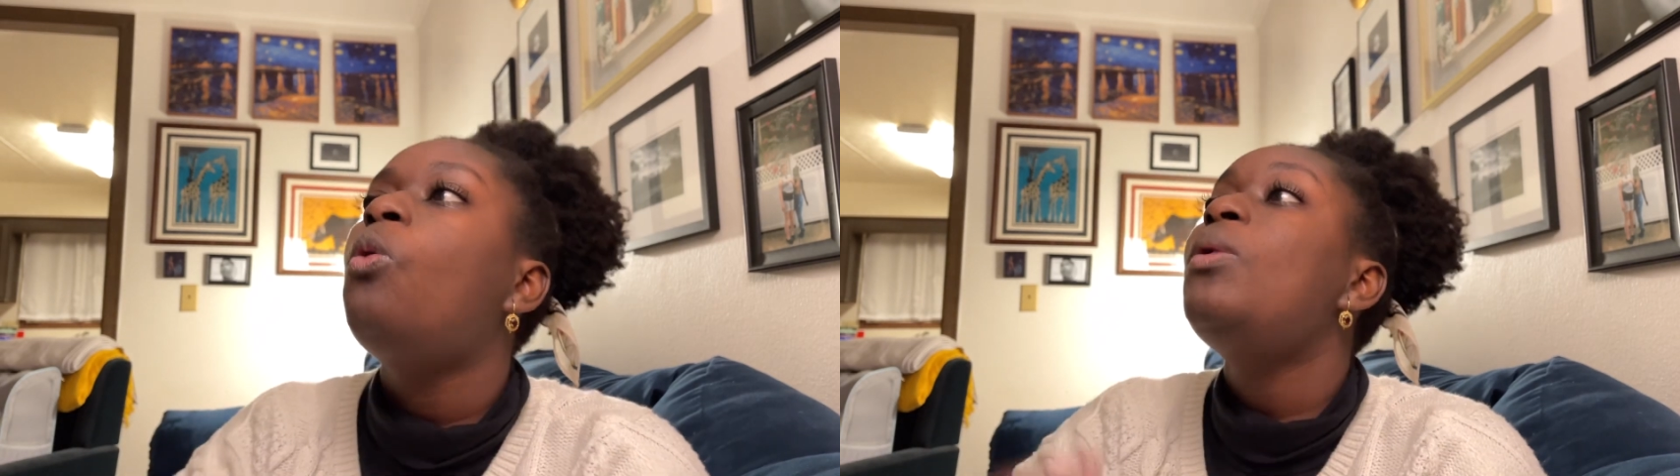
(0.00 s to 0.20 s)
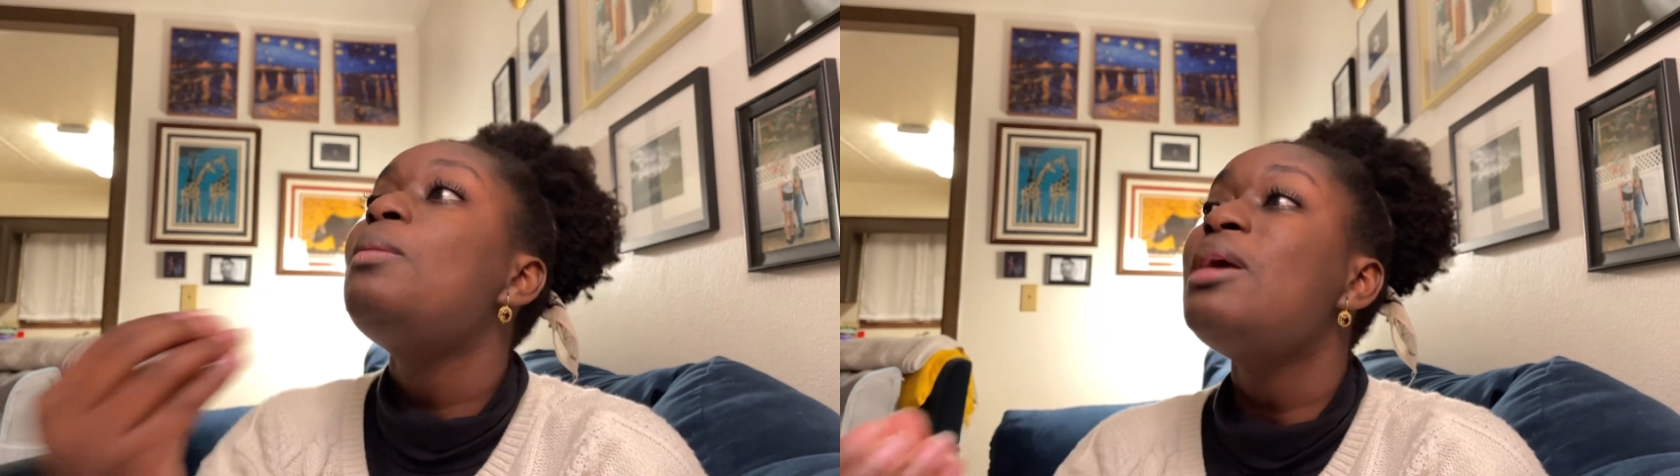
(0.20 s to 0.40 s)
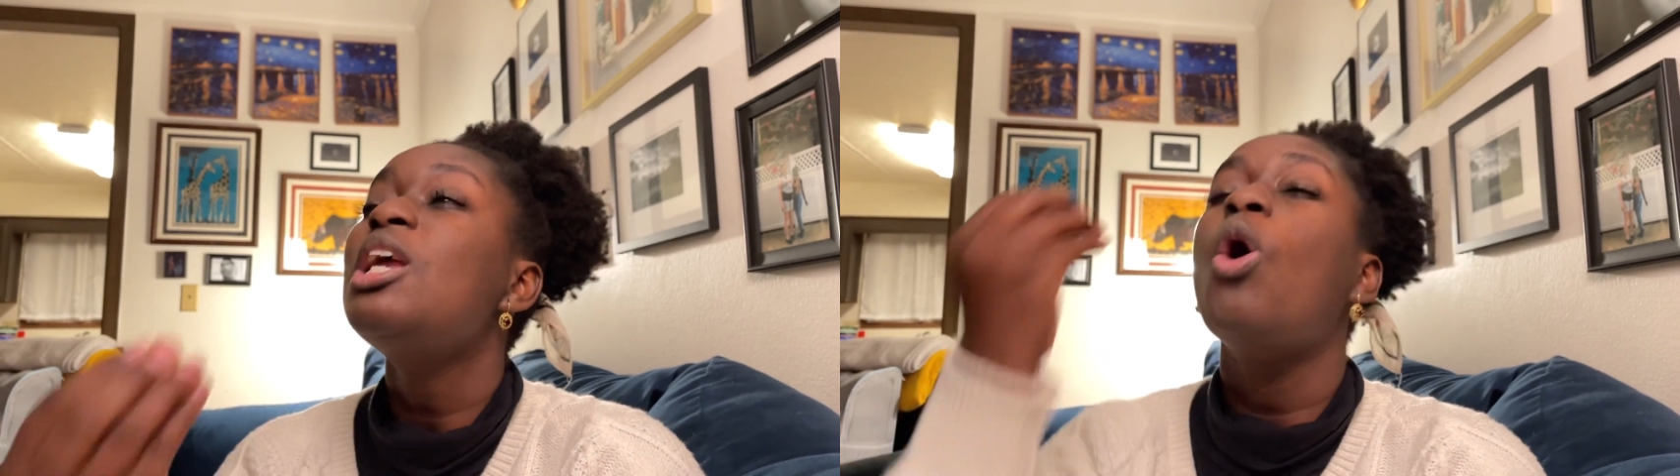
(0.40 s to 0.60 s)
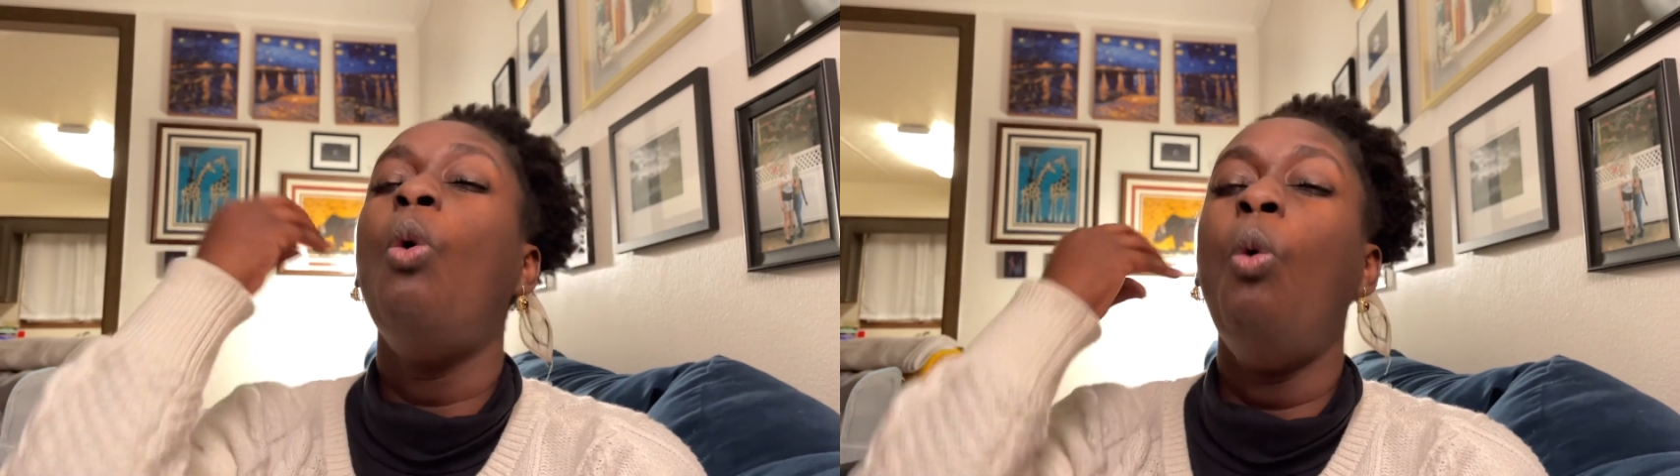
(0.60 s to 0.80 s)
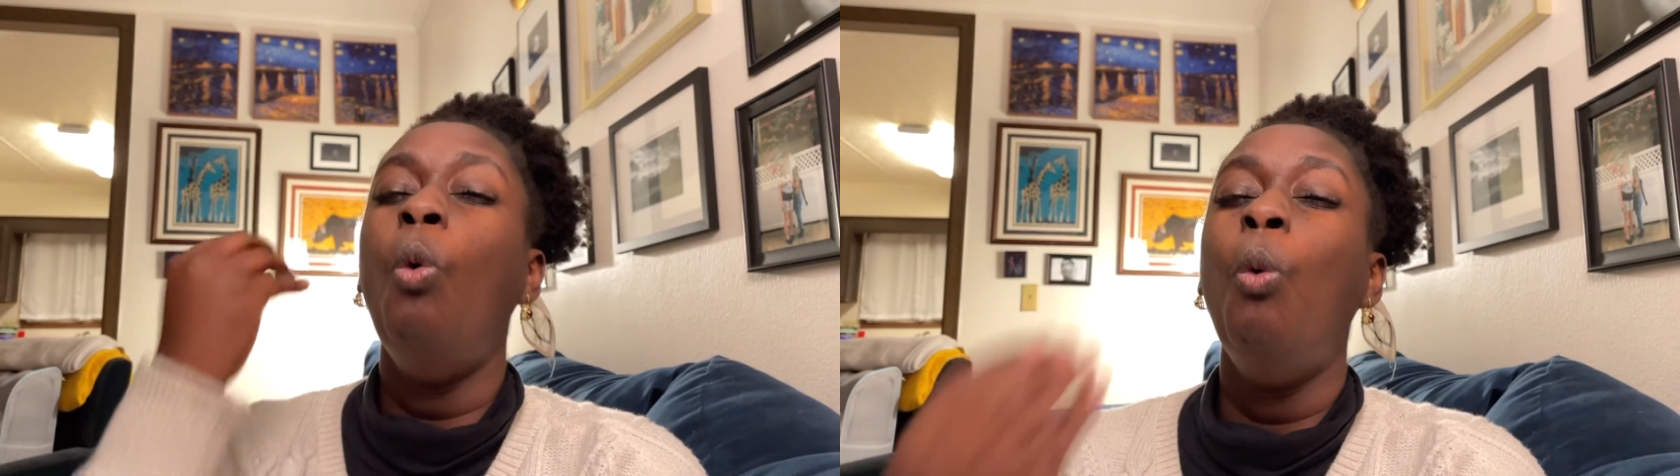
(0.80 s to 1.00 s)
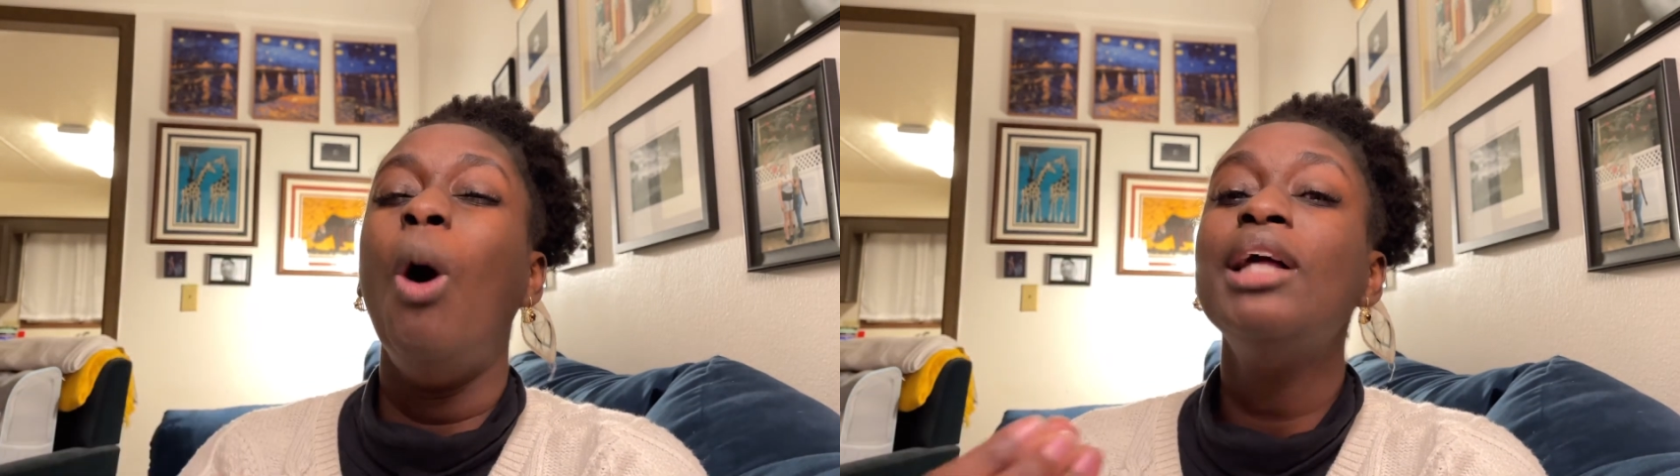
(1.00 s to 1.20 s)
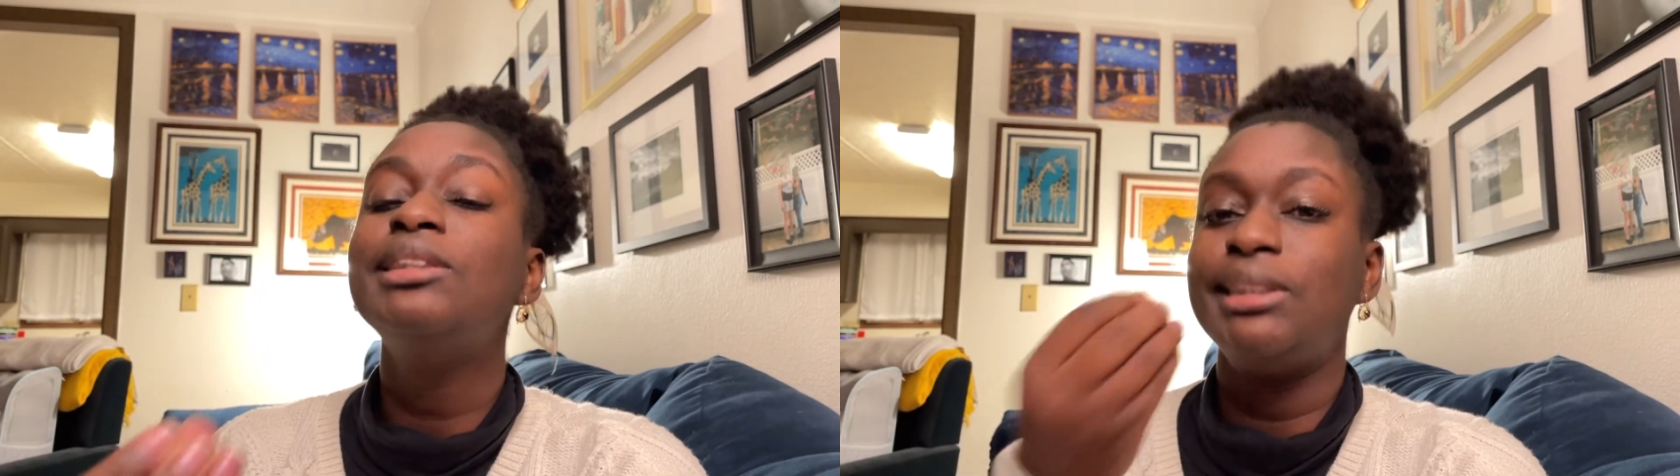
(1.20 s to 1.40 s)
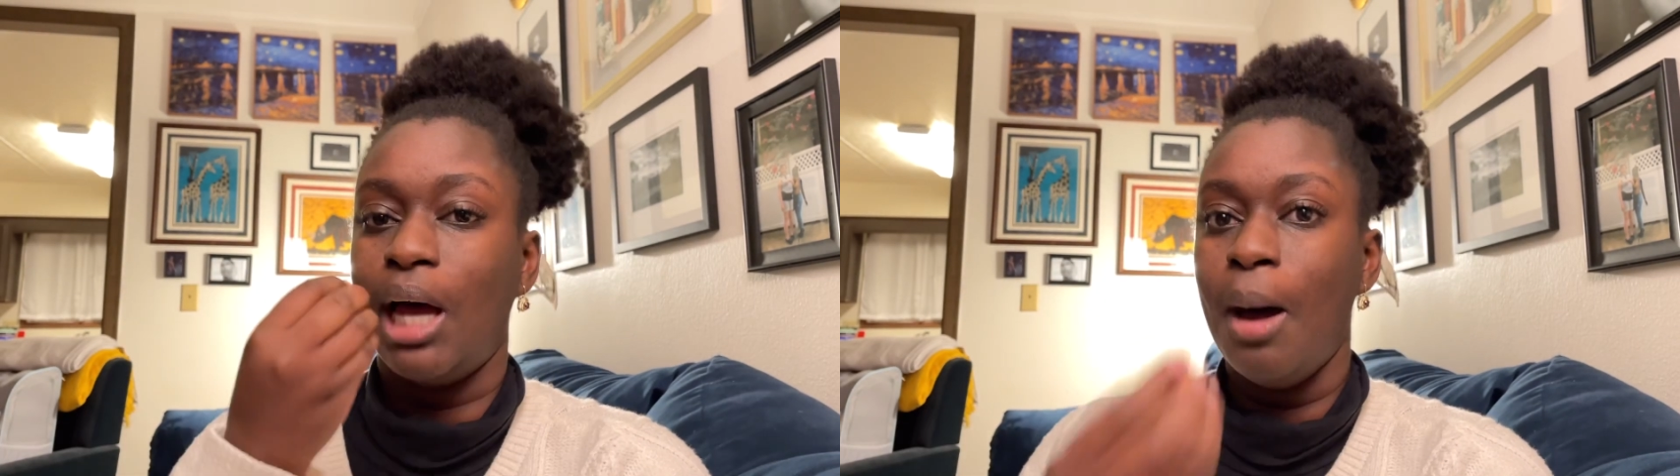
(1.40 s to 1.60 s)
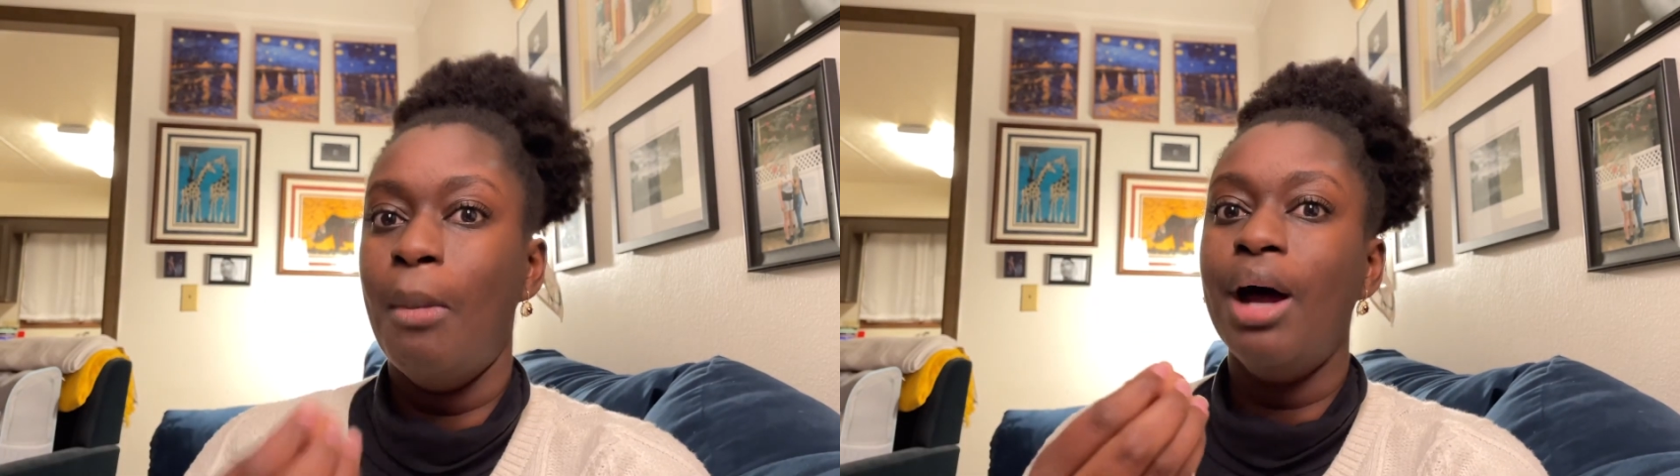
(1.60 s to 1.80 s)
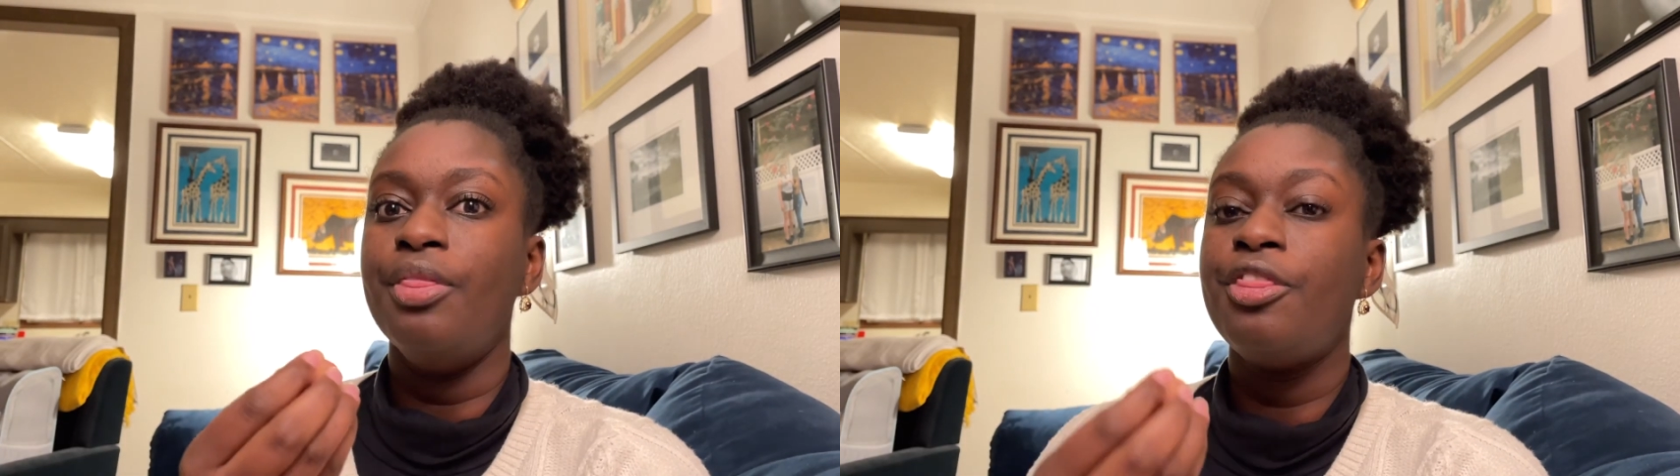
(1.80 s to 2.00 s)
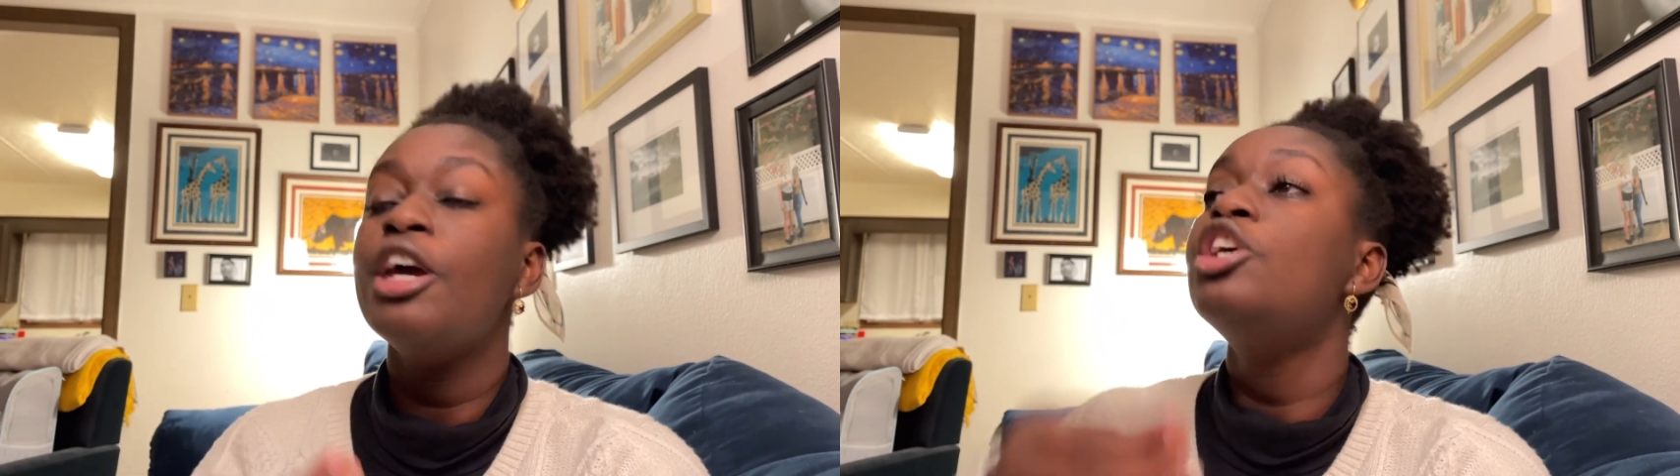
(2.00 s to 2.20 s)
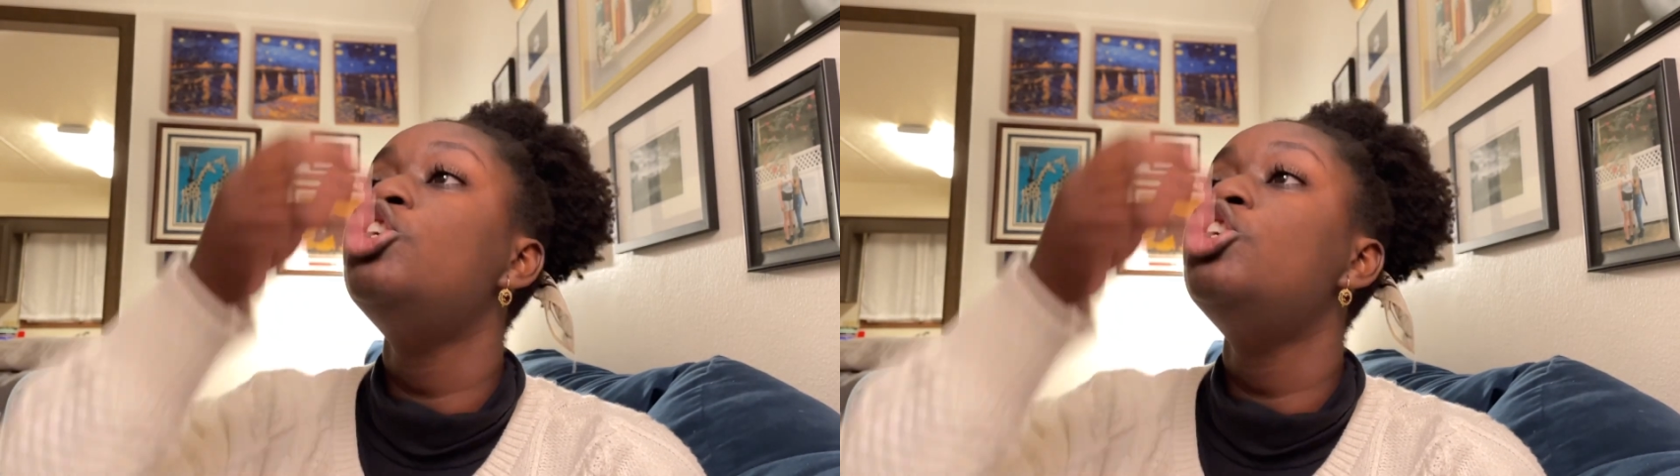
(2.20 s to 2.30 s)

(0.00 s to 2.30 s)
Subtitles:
we meet once a month.